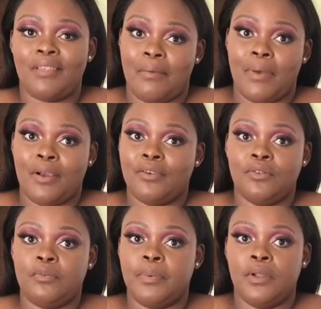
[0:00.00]

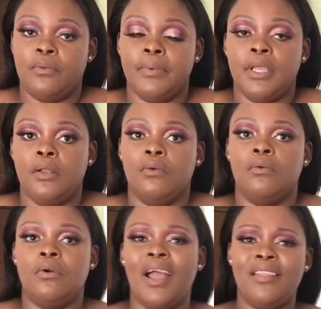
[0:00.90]
because it's spring.
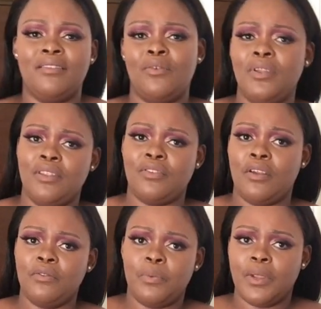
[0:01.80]
Guys, it's only the
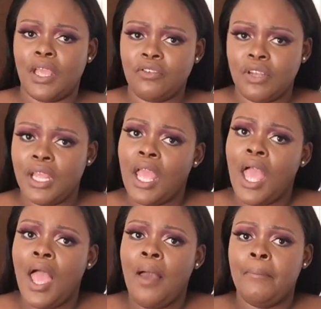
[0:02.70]
start of spring actually,
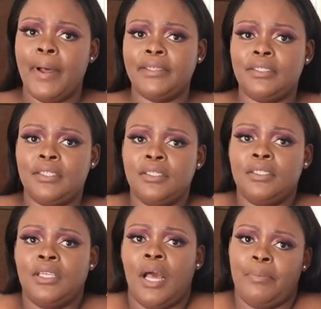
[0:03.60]
but
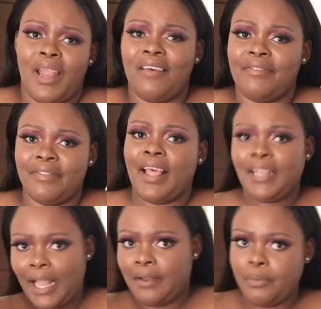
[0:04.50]
I'm gonna have
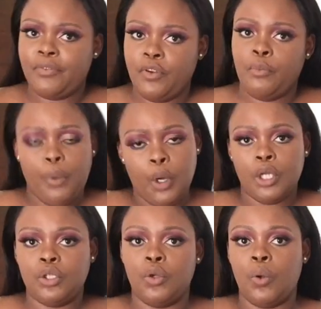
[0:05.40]
that type of
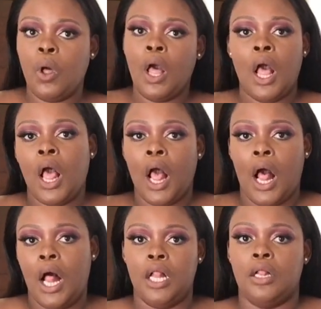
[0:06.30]
lookbook, so
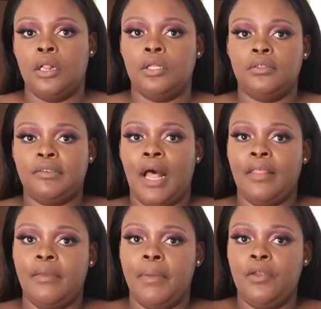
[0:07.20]
I'll
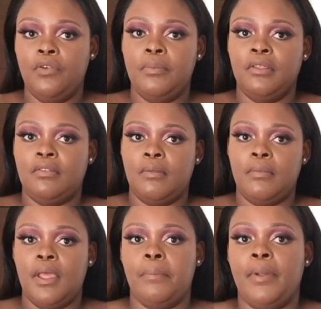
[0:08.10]
style them and remix
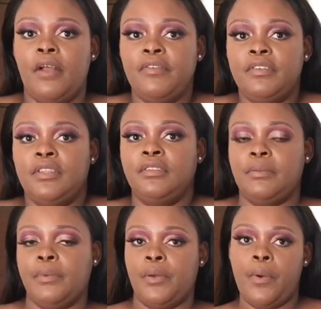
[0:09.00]
them there. But obviously
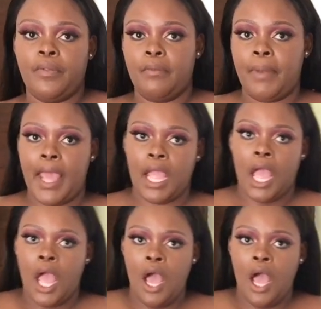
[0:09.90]
this I'm gonna wear with the black